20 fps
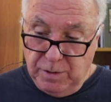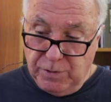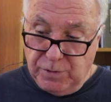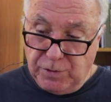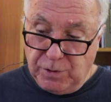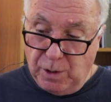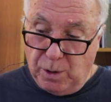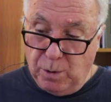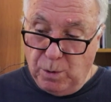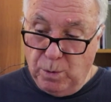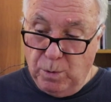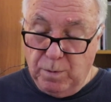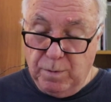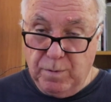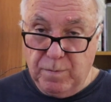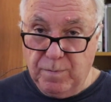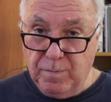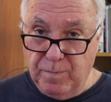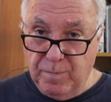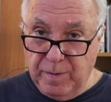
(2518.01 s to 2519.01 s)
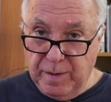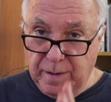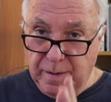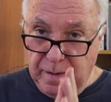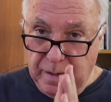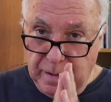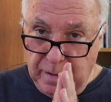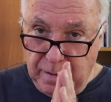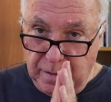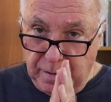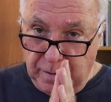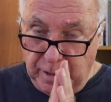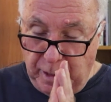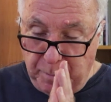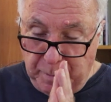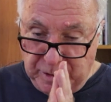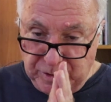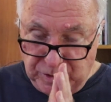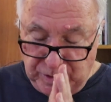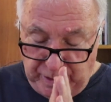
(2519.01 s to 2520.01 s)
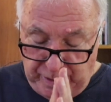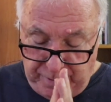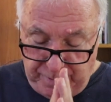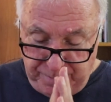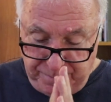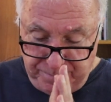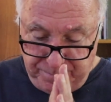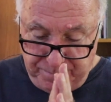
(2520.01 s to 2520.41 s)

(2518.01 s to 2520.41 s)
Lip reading: So, namaste.